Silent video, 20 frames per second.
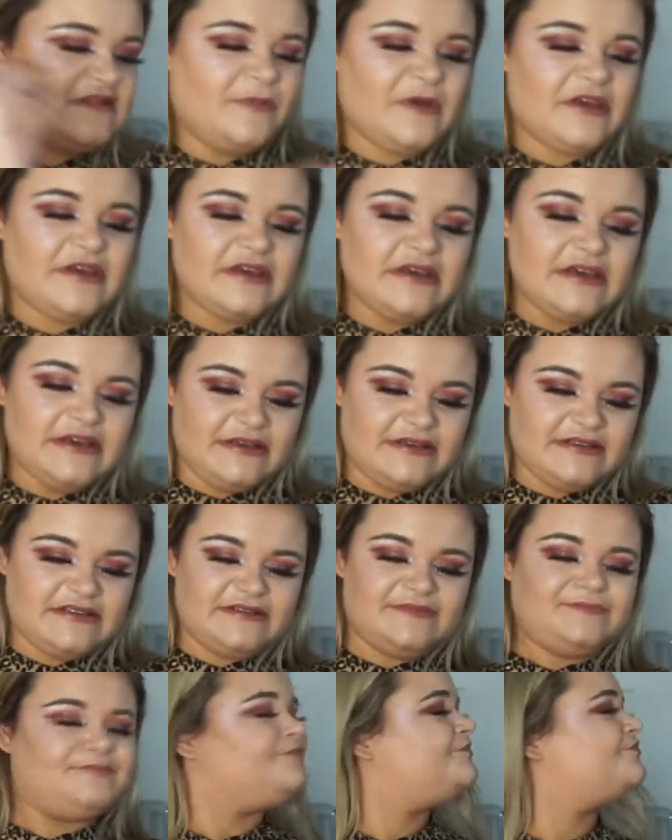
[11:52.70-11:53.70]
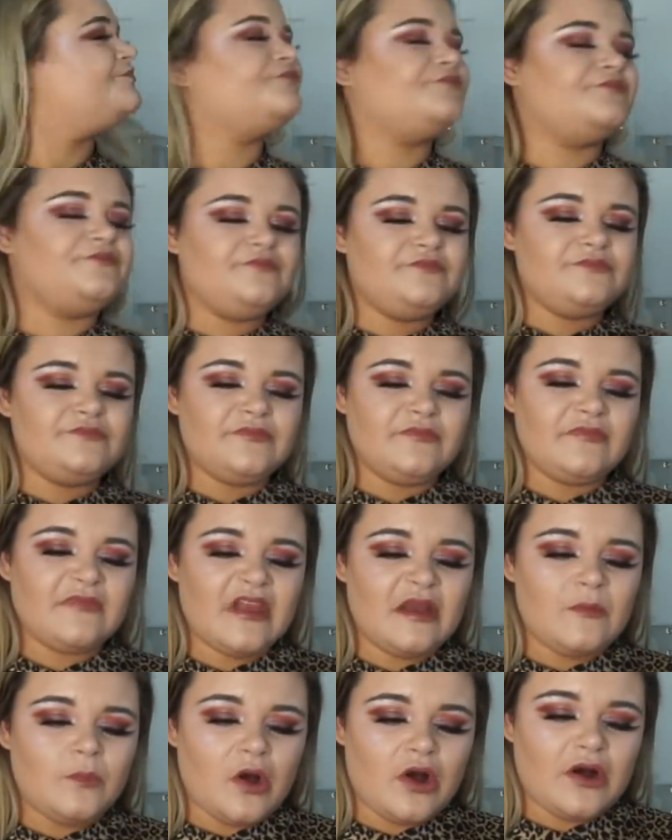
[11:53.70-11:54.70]
because,
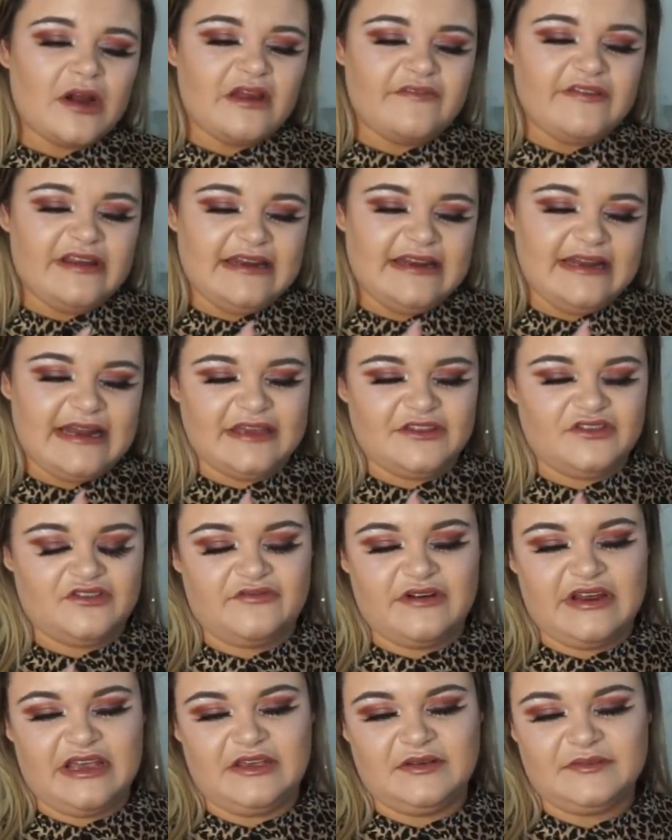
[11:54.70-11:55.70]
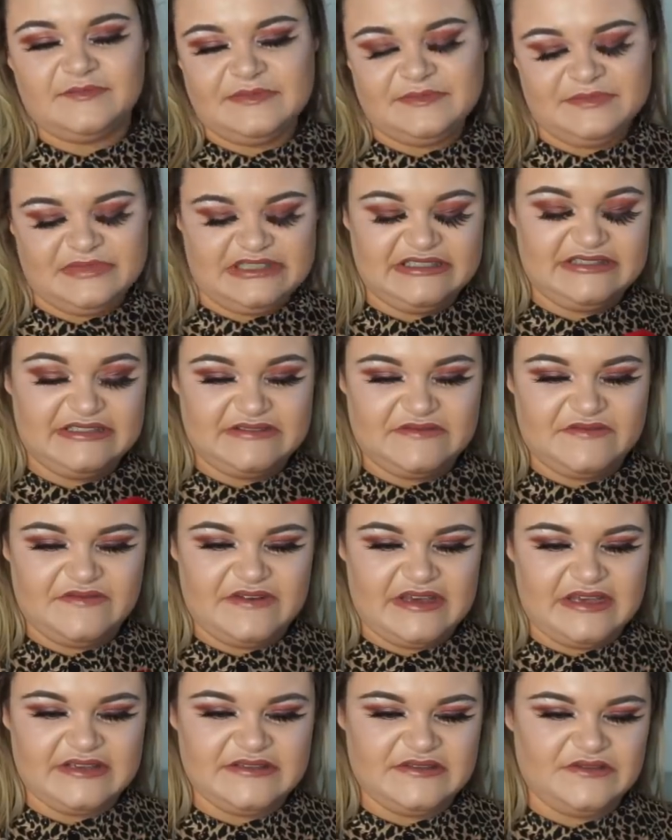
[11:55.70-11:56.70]
one, I really like the ring, but it doesn't
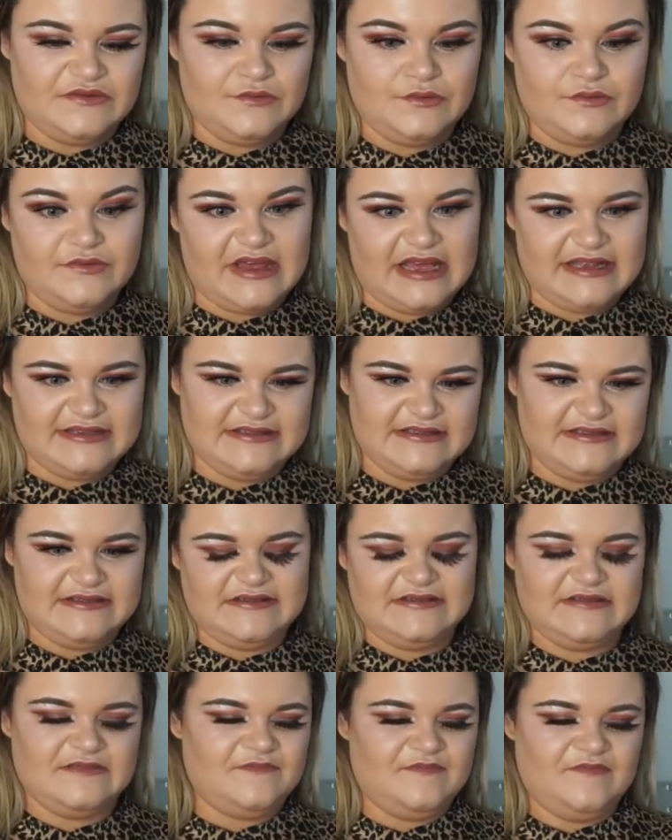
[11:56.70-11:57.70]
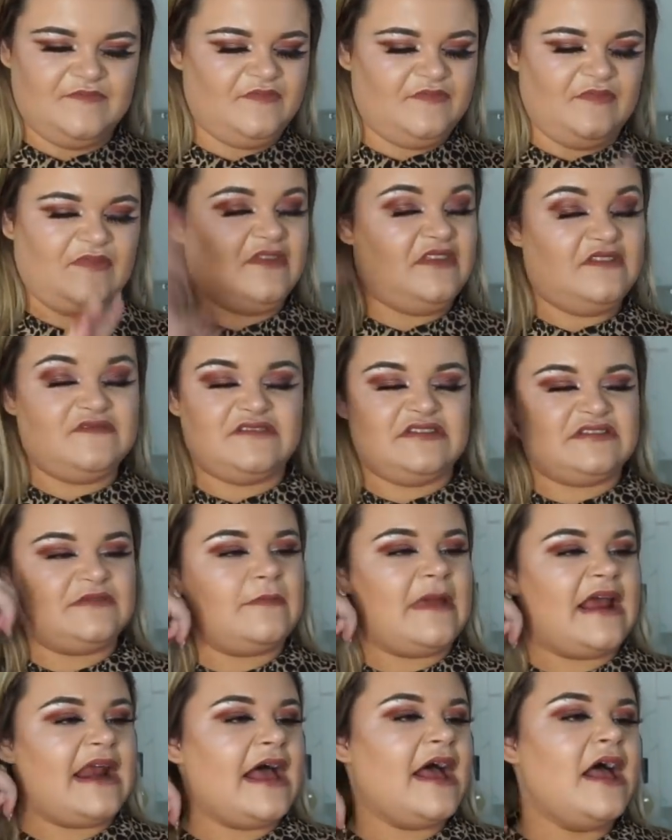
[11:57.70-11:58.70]
fit, so that's, it
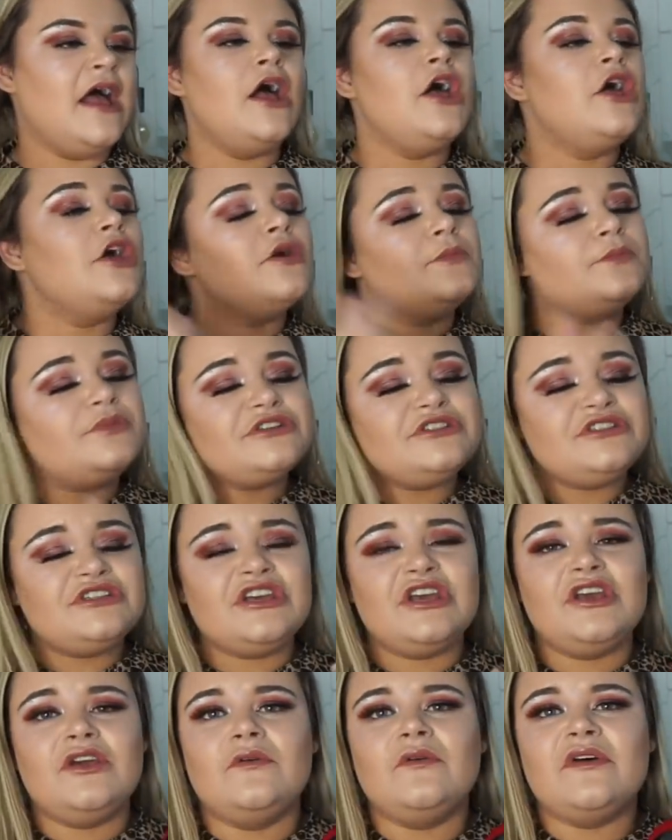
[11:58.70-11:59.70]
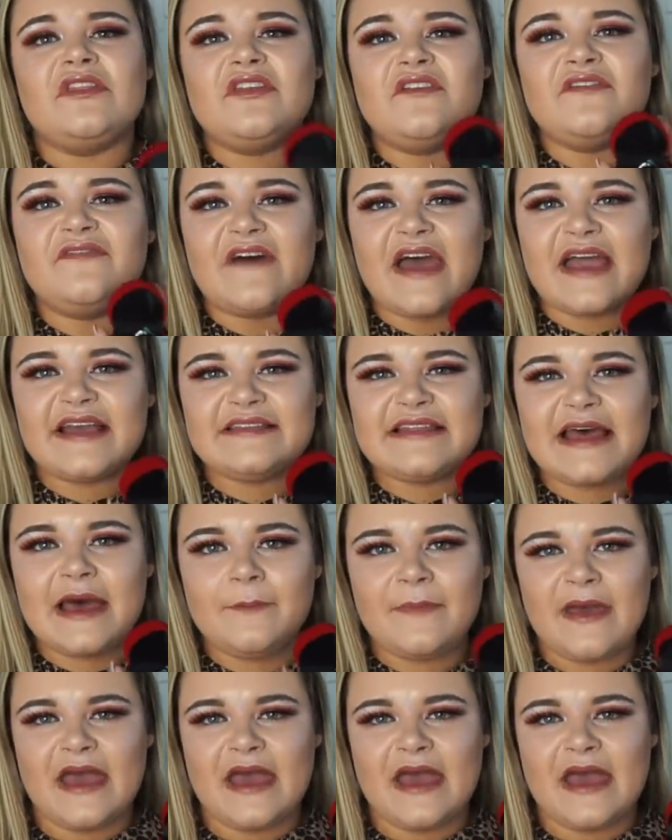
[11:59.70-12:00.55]
doesn't matter. But two, the fact that